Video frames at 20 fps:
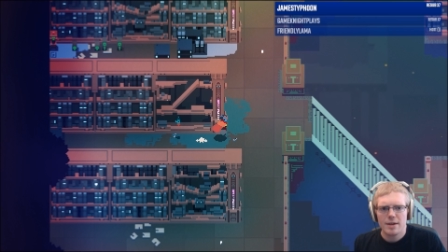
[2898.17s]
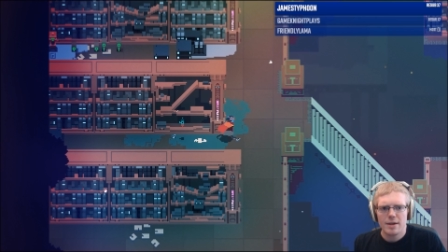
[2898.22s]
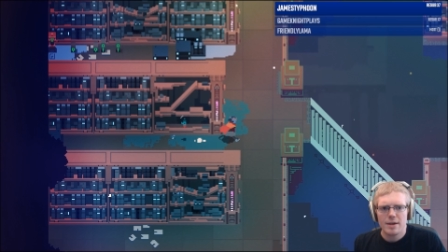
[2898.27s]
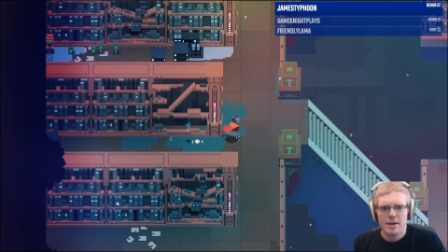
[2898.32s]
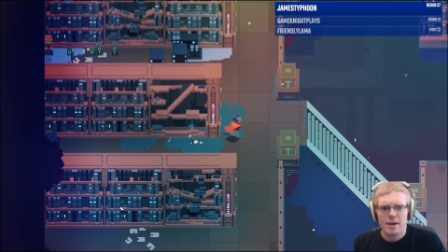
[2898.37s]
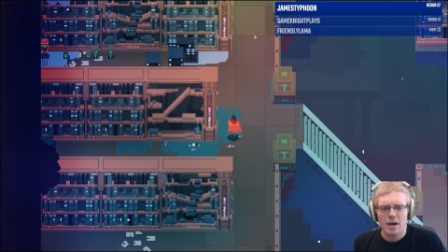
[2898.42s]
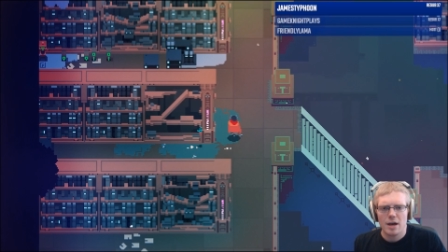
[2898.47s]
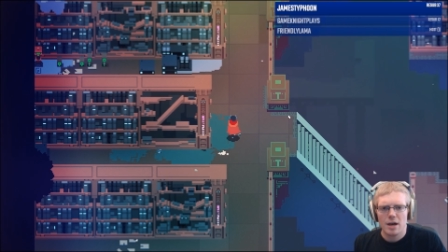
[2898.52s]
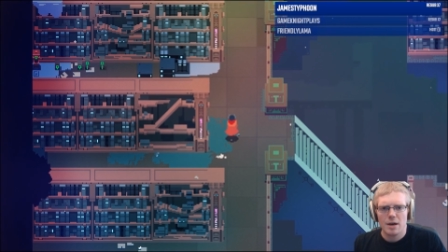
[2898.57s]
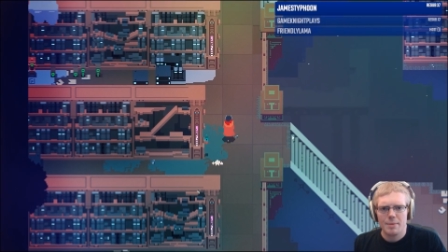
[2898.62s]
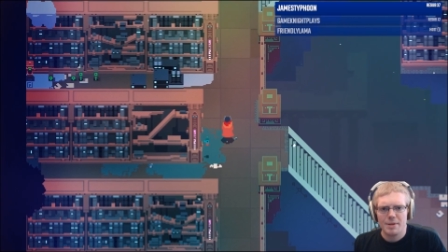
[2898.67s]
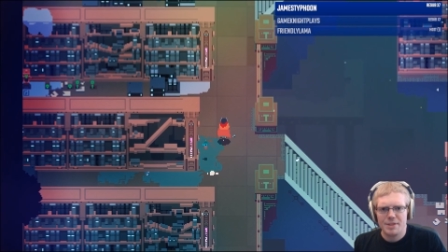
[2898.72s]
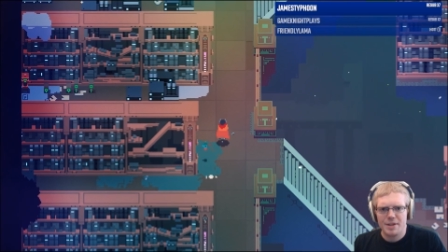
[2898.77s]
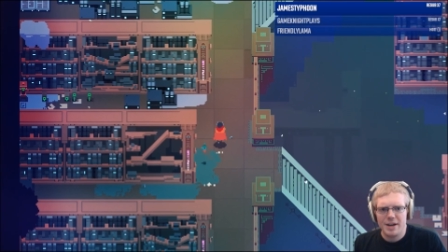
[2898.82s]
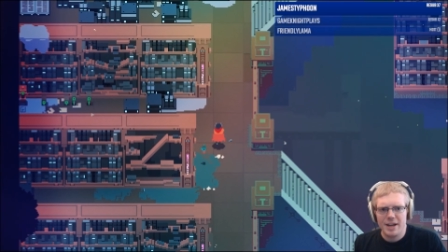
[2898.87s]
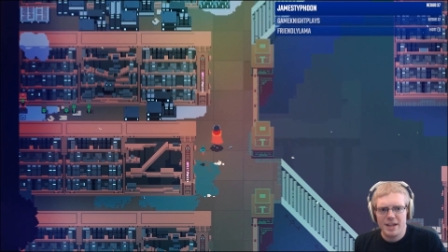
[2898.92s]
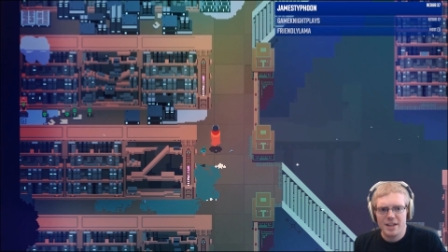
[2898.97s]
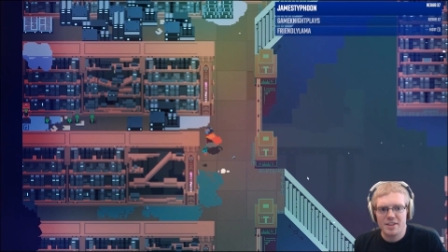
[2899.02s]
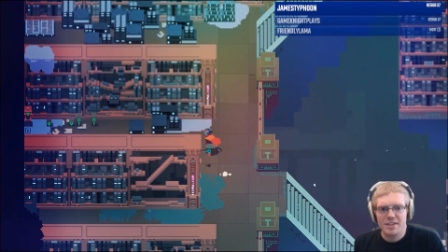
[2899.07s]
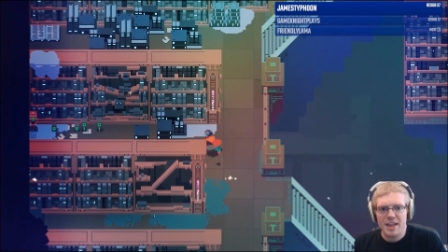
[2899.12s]
But there
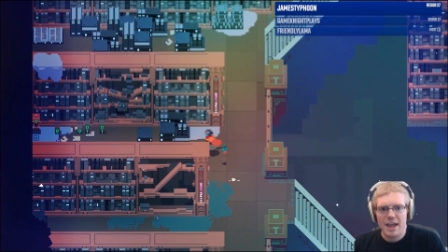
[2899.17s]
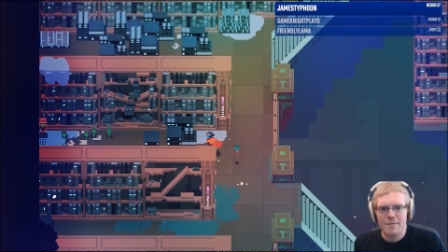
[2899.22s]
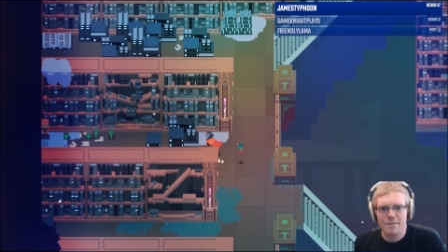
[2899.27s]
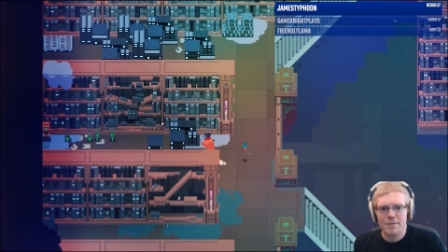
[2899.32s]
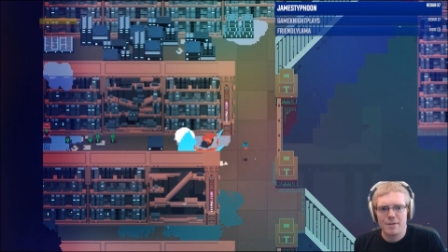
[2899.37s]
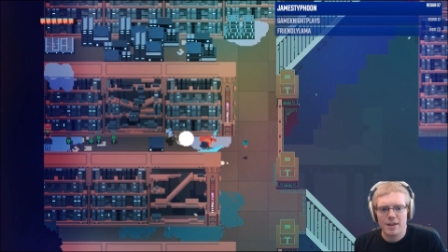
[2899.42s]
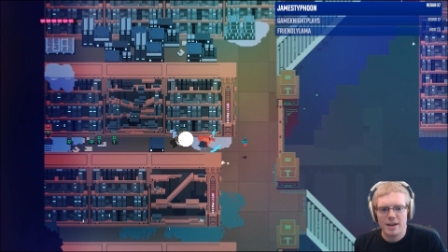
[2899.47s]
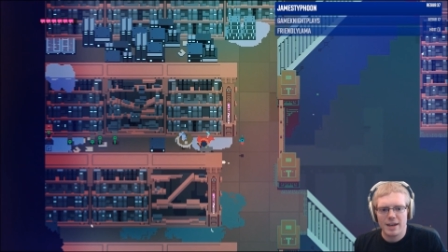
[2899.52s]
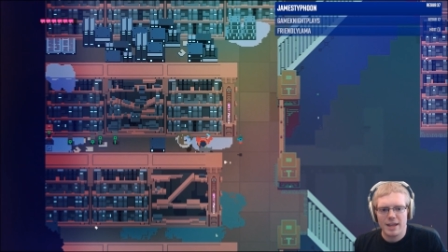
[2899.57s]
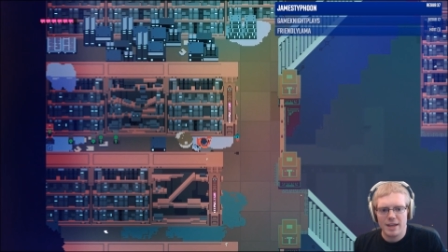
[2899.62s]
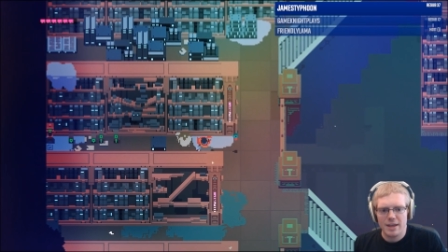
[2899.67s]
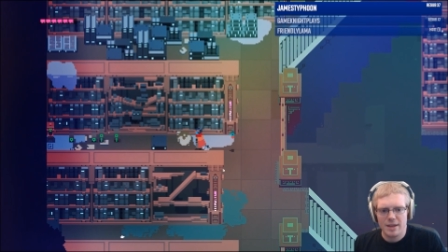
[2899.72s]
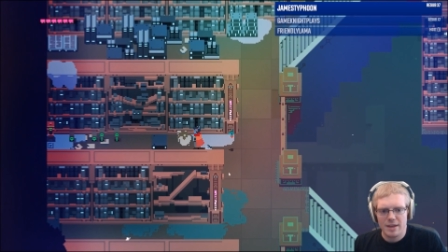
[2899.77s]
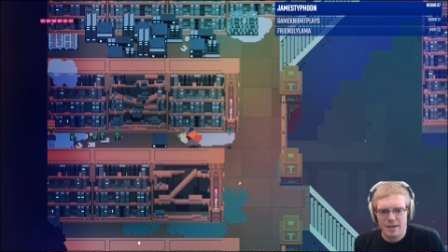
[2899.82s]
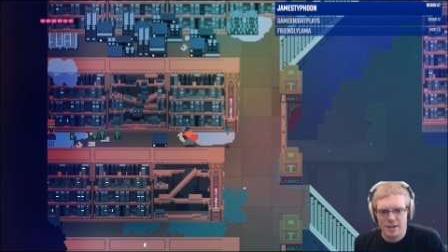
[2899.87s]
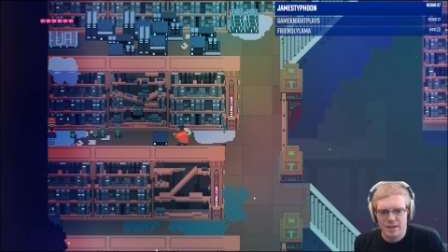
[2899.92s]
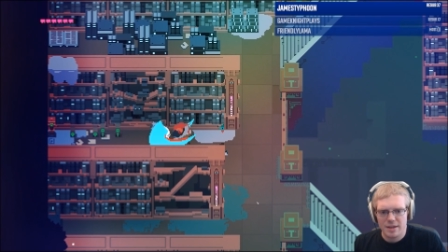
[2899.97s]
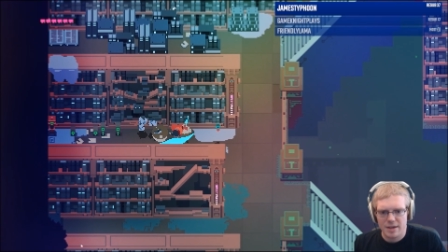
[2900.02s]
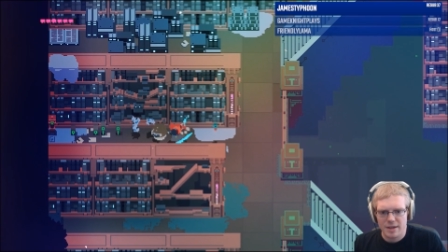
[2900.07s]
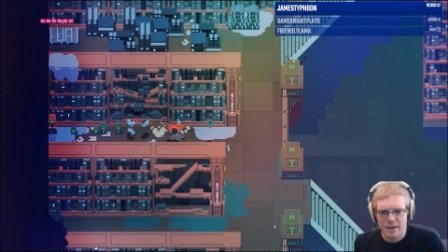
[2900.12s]
is definitely
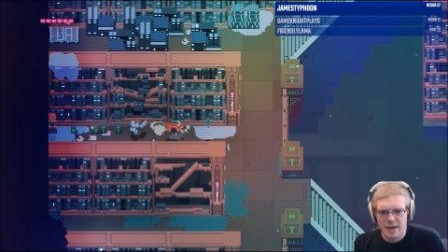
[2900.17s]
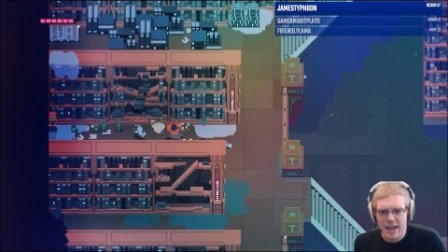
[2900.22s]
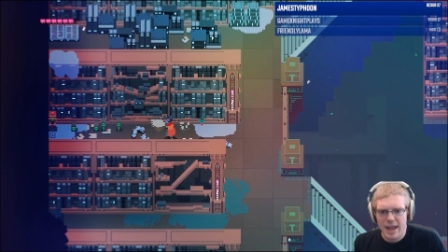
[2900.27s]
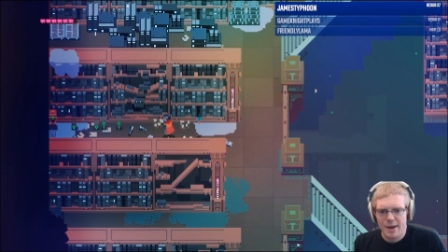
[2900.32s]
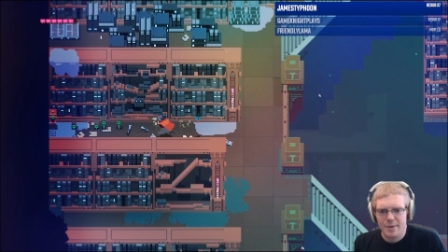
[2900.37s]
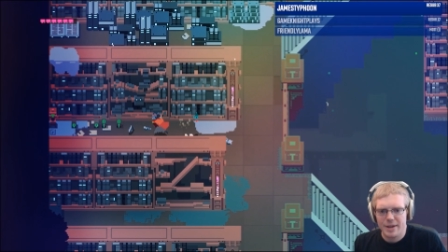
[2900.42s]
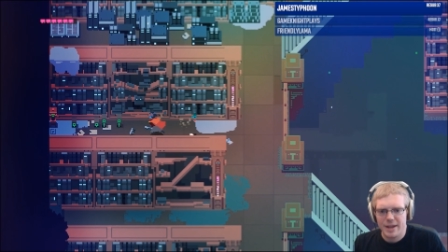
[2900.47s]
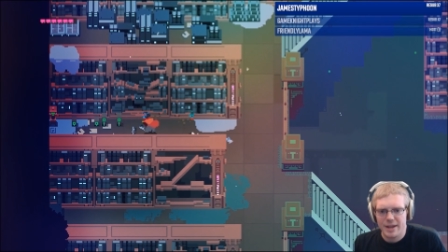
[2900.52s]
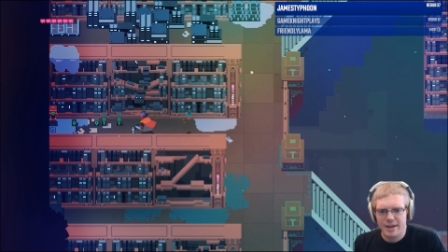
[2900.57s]
an area